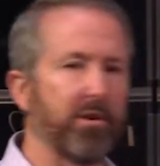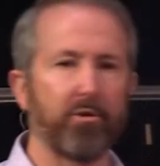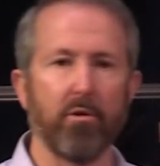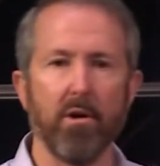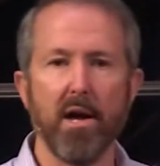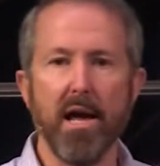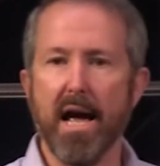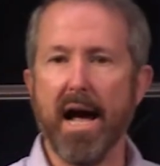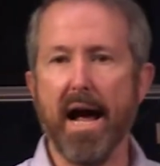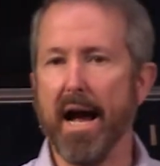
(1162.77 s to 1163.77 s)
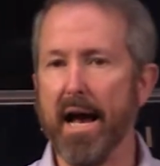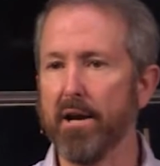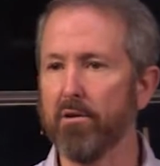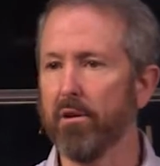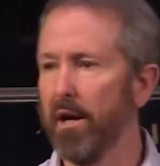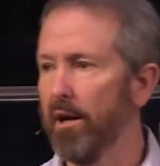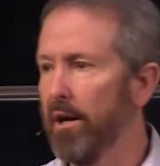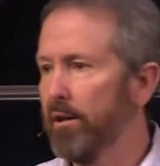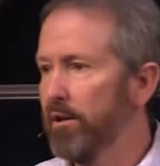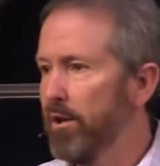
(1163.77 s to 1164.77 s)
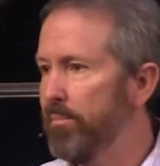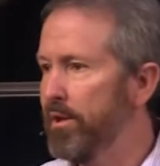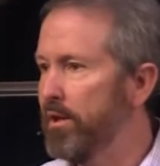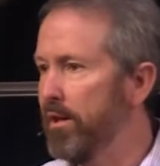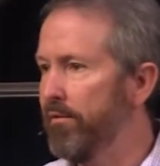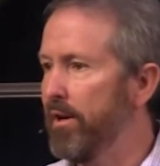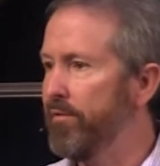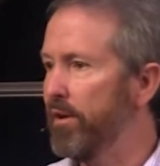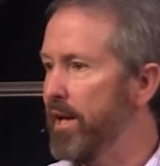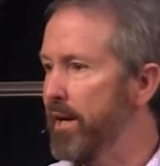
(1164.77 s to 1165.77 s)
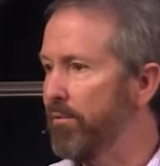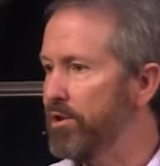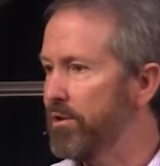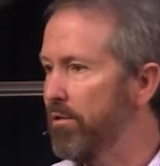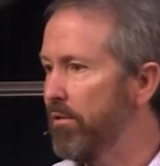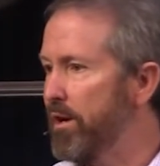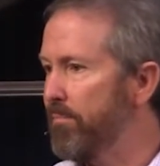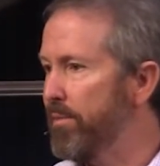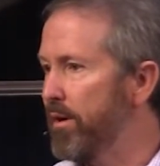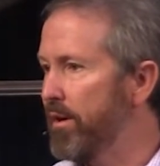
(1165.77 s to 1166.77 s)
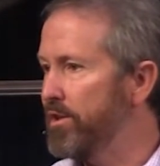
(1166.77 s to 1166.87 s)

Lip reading: So I know a little bit of the language growing up there,